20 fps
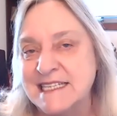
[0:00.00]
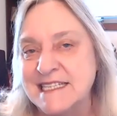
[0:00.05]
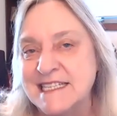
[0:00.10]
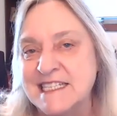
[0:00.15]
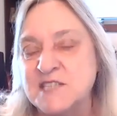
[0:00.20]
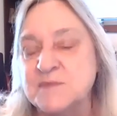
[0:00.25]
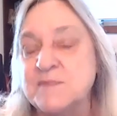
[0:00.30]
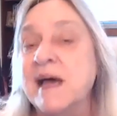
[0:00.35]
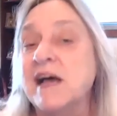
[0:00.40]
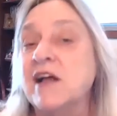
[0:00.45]
and
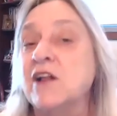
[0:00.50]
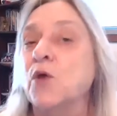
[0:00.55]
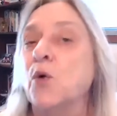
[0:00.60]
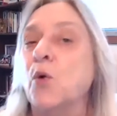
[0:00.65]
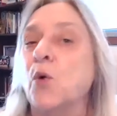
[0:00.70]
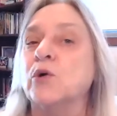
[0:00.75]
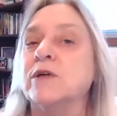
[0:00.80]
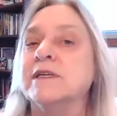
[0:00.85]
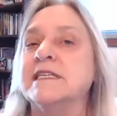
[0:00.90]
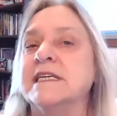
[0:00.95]
smell
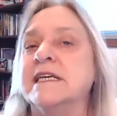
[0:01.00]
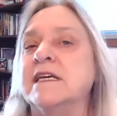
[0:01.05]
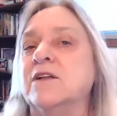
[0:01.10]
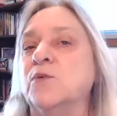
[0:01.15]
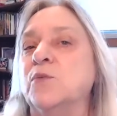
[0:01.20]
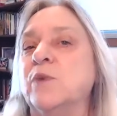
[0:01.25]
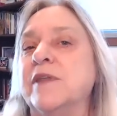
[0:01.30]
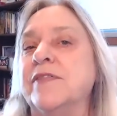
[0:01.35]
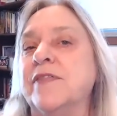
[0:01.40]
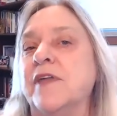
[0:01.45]
or
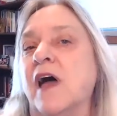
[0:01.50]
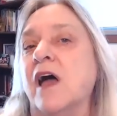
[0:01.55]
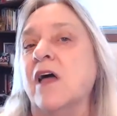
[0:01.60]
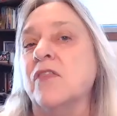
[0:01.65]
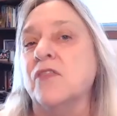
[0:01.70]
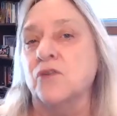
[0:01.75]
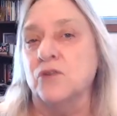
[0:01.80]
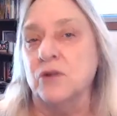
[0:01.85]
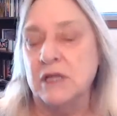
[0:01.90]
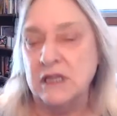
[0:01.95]
deal with
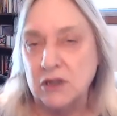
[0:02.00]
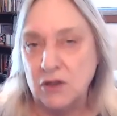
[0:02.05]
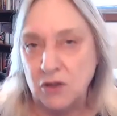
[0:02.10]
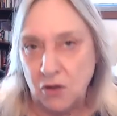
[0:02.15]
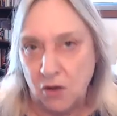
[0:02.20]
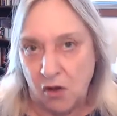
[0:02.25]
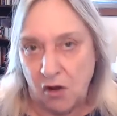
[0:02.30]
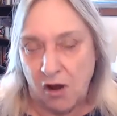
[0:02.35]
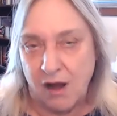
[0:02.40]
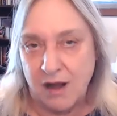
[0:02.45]
other
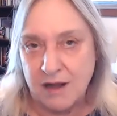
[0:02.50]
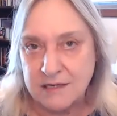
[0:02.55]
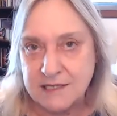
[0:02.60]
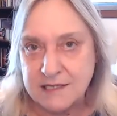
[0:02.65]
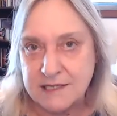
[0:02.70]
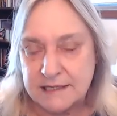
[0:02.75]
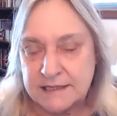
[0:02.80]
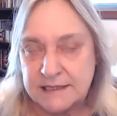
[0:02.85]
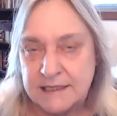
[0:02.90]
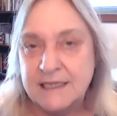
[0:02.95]

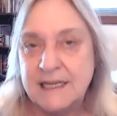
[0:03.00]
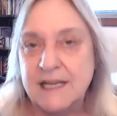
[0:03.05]
loss